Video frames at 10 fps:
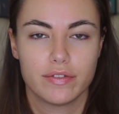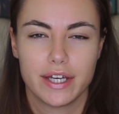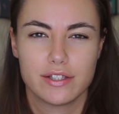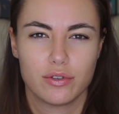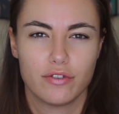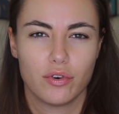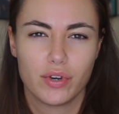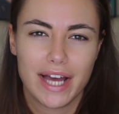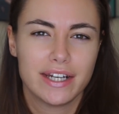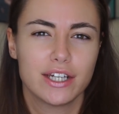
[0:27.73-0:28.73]
They're sort of
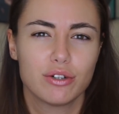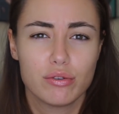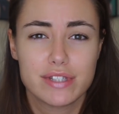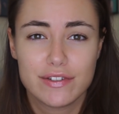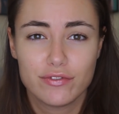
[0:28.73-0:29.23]
organic, cruelty